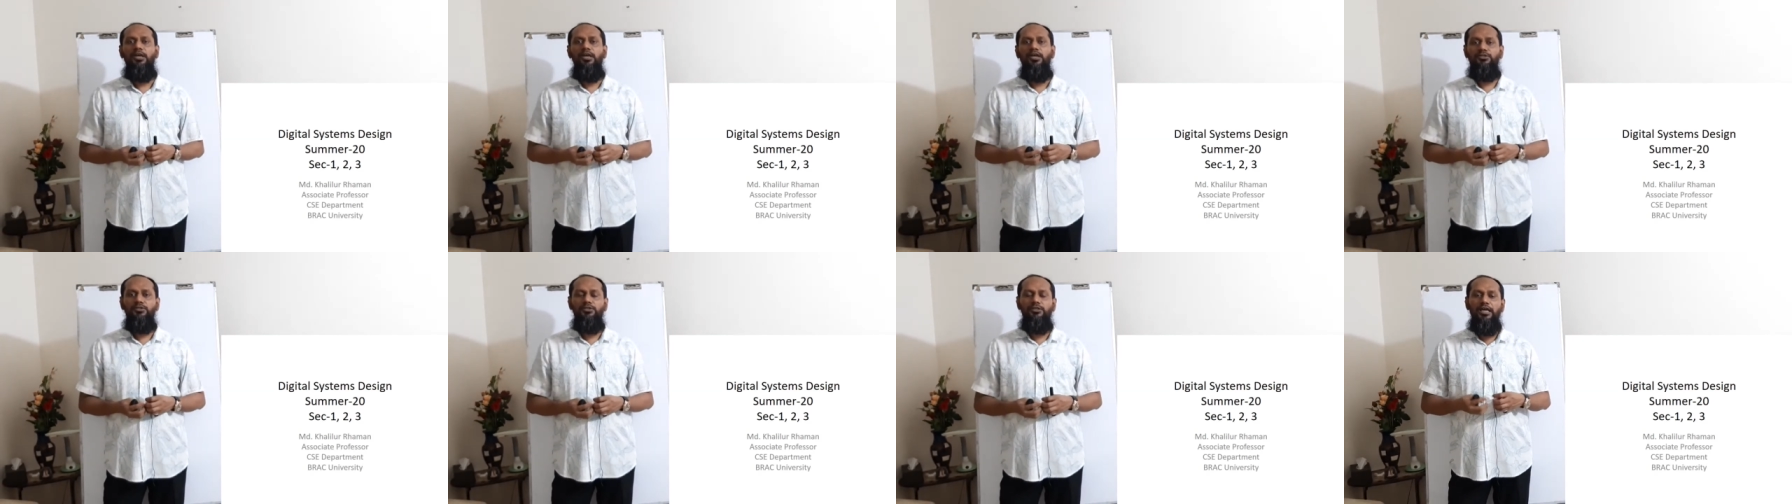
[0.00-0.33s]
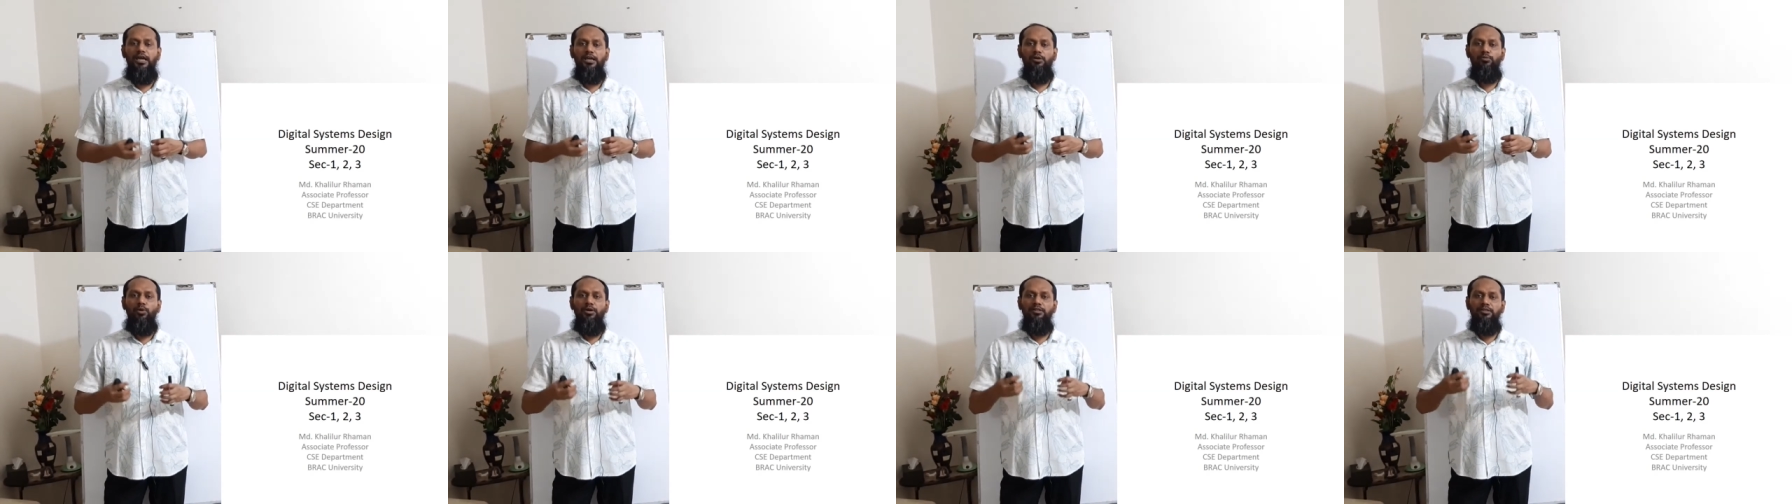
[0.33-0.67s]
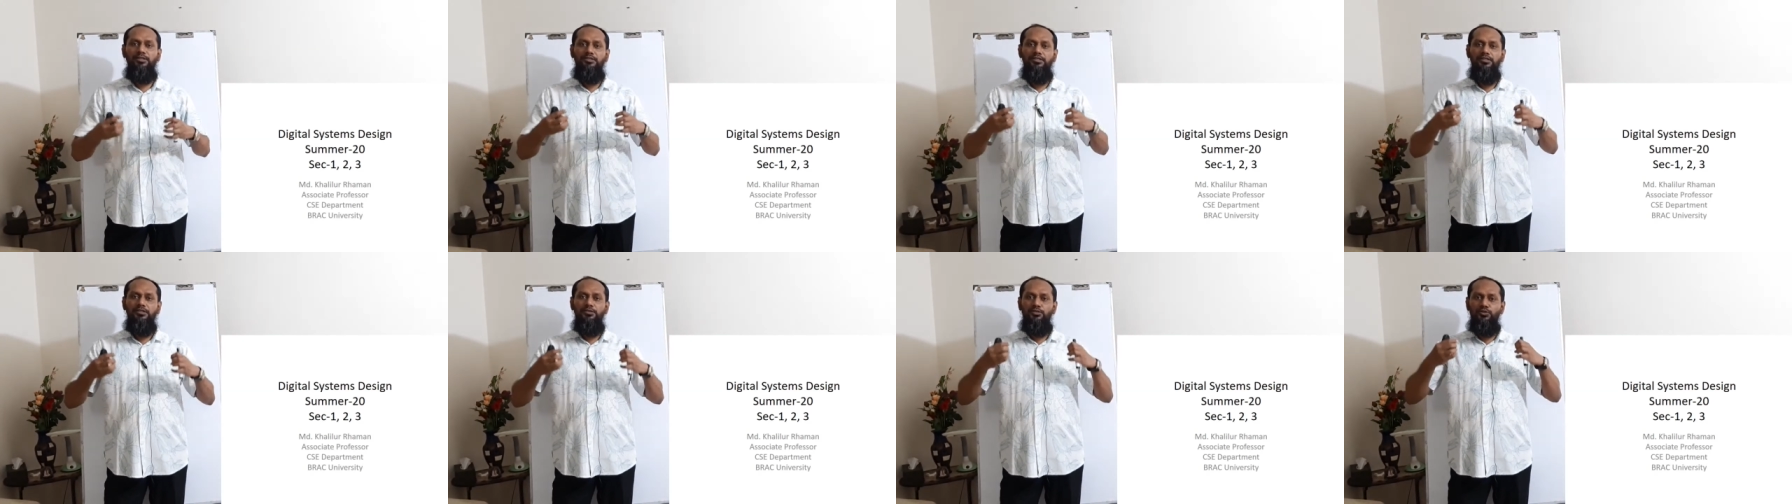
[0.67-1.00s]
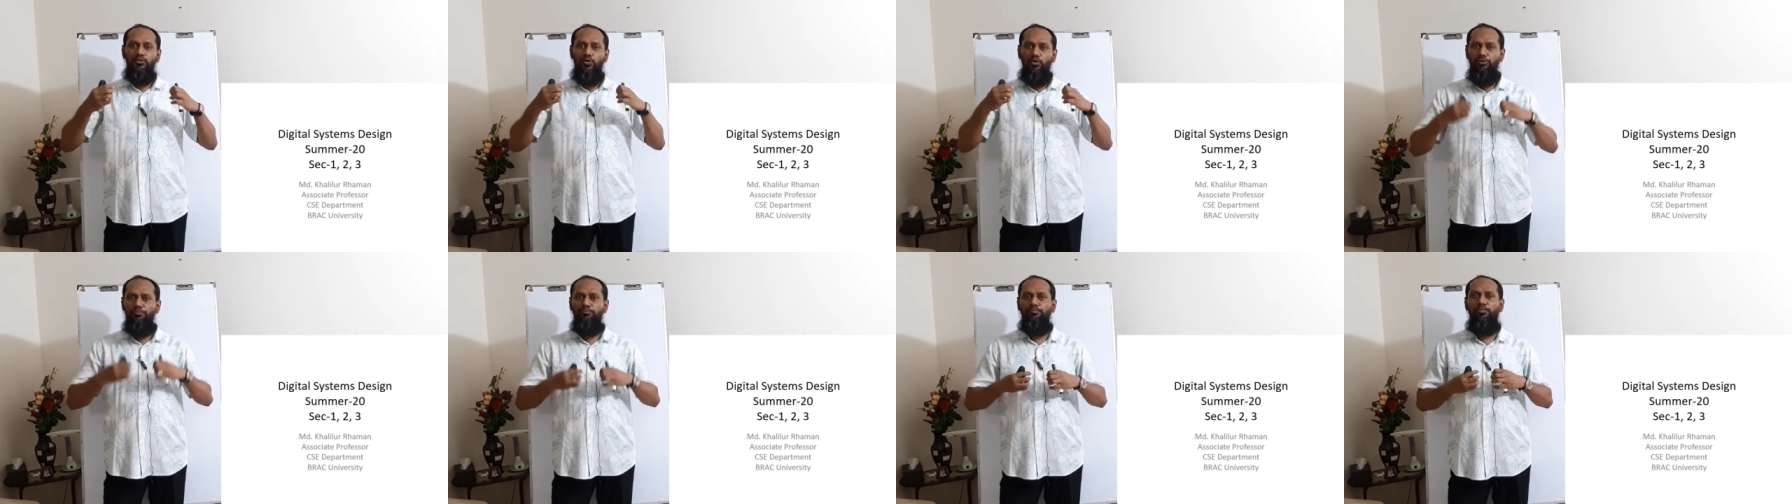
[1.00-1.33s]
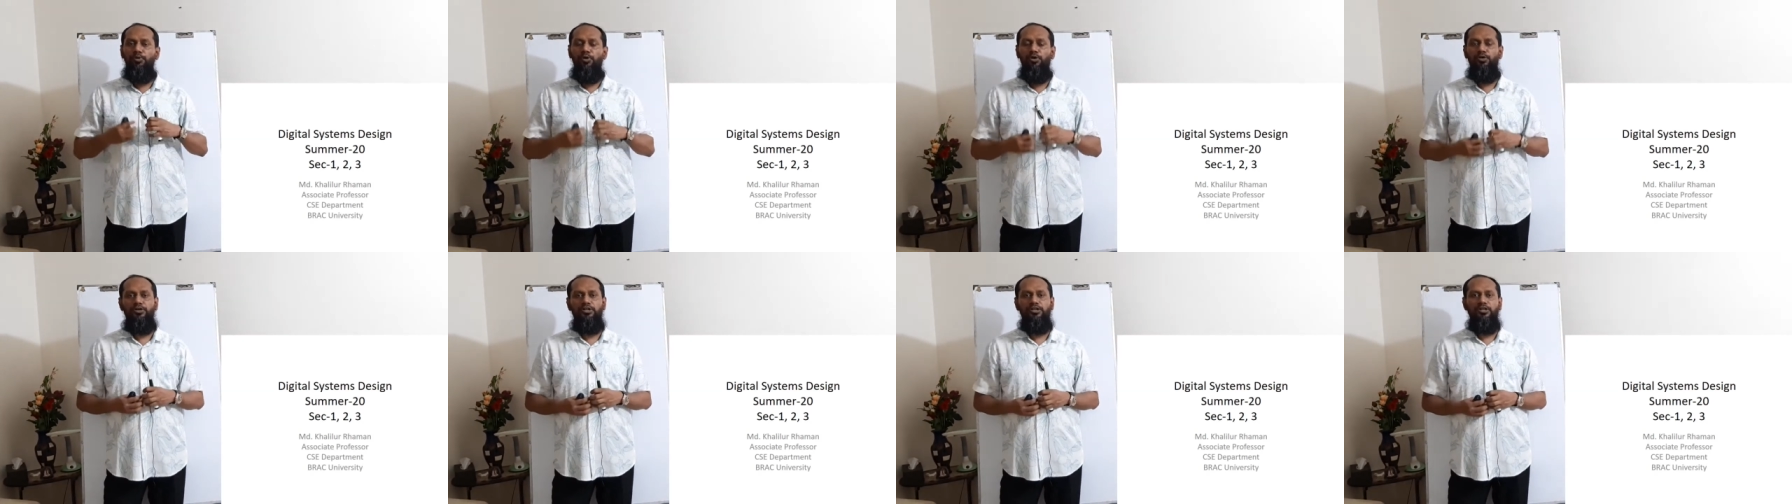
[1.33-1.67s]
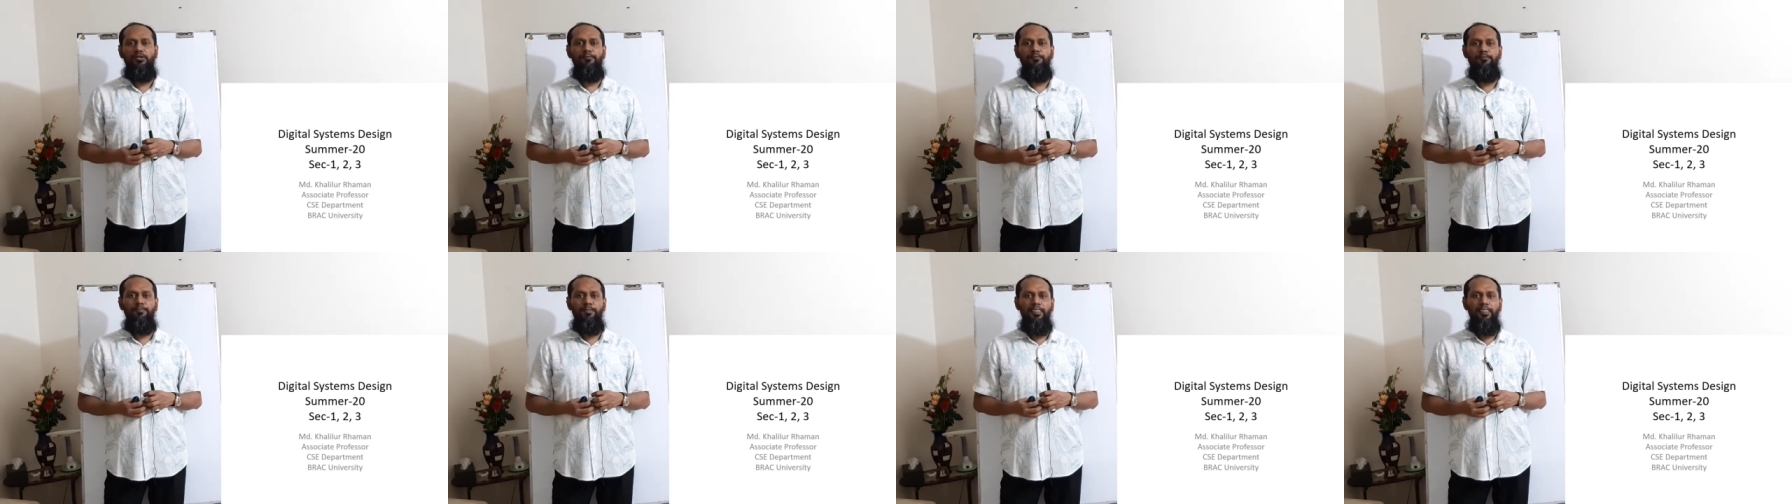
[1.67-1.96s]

So that's why this is so important.